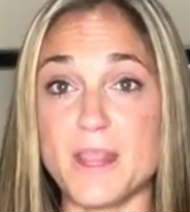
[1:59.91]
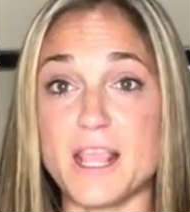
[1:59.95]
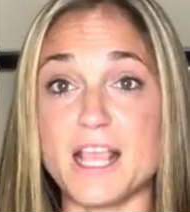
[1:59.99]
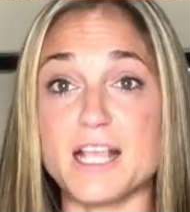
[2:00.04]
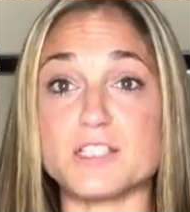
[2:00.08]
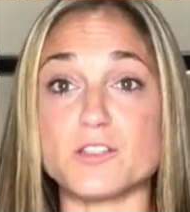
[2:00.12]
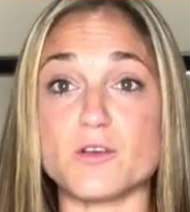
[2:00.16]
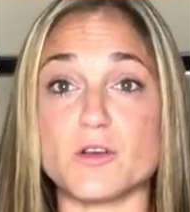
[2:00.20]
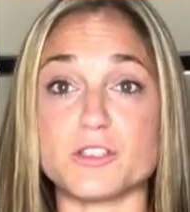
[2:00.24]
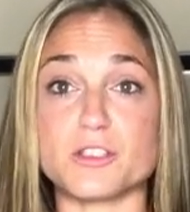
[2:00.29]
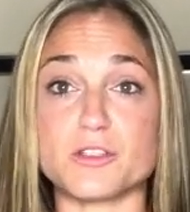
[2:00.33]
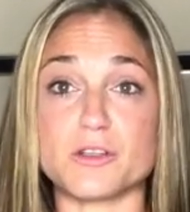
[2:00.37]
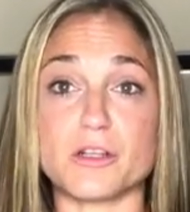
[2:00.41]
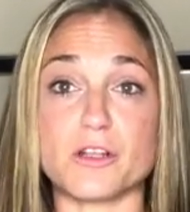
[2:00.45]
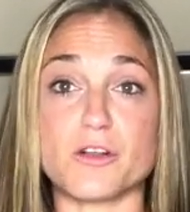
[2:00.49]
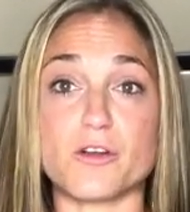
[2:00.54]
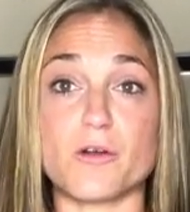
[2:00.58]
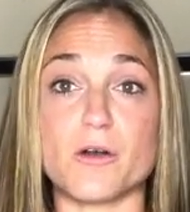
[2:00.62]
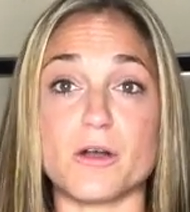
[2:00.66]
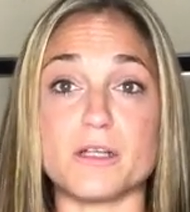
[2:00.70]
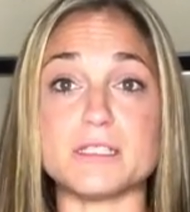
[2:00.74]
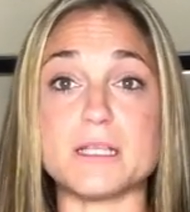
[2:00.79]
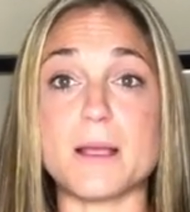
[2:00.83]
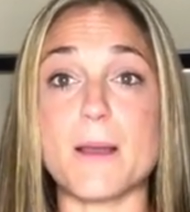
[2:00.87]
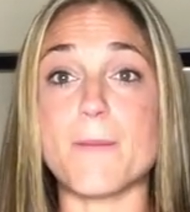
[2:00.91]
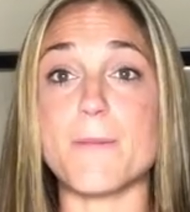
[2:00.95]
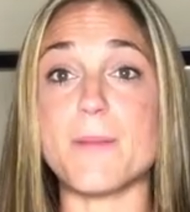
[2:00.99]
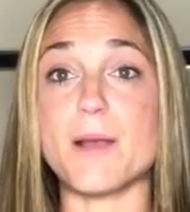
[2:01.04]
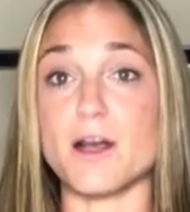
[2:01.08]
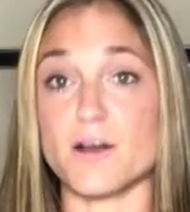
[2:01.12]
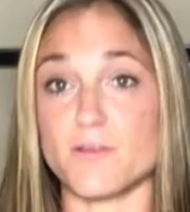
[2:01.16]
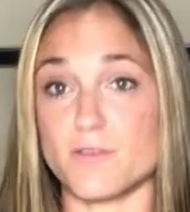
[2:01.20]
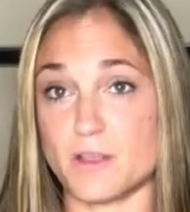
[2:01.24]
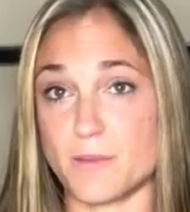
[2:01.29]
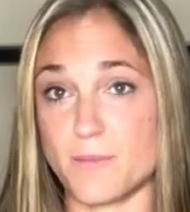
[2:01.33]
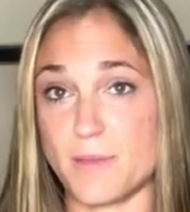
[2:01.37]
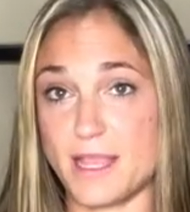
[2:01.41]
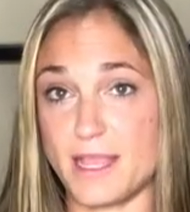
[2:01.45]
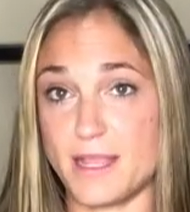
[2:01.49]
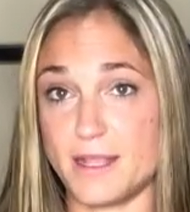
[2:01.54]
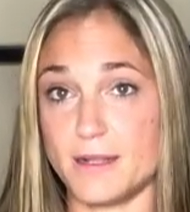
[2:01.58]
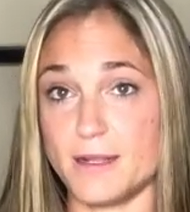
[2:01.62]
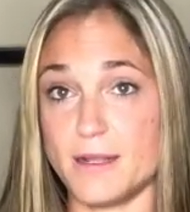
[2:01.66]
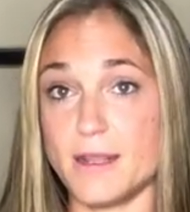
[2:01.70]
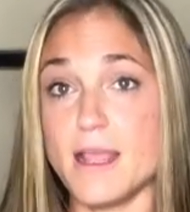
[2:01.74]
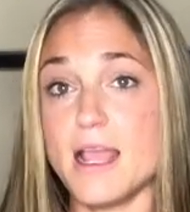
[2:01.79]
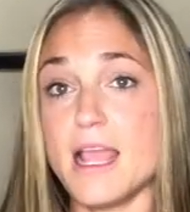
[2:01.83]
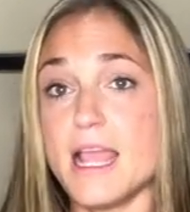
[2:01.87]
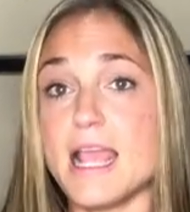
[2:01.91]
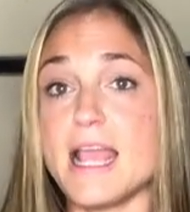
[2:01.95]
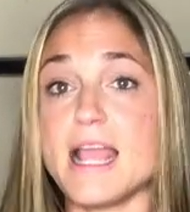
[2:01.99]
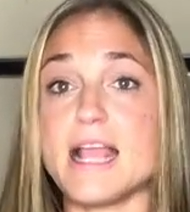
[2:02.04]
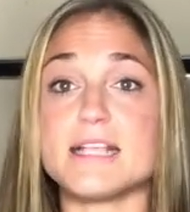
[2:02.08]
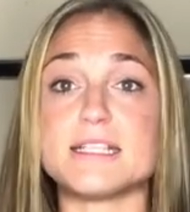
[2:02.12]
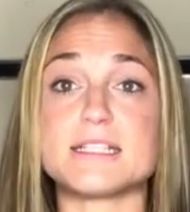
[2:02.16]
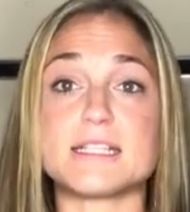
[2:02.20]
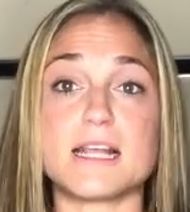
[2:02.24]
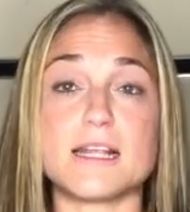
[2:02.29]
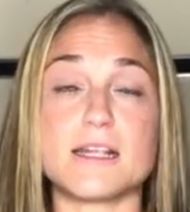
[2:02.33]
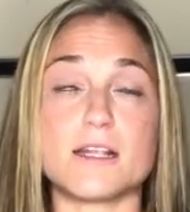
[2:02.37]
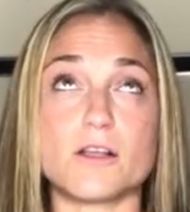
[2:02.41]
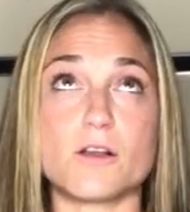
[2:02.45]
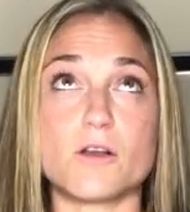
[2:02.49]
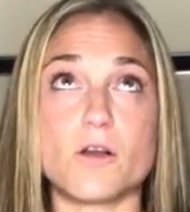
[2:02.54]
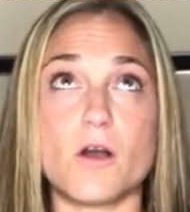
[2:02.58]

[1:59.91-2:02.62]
It's also going to cause pelvic pain. It's going to